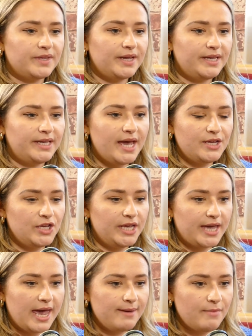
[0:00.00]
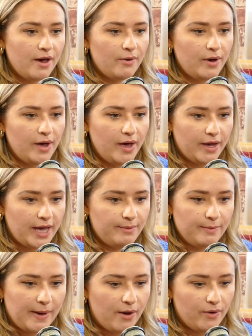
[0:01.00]
it came
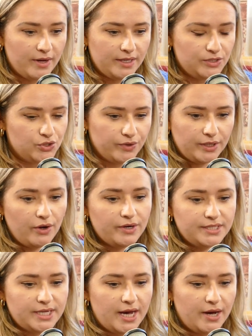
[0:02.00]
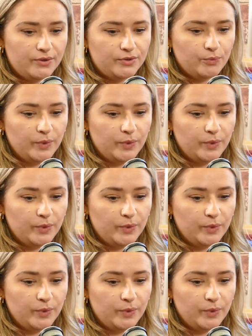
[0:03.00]
about during lockdown.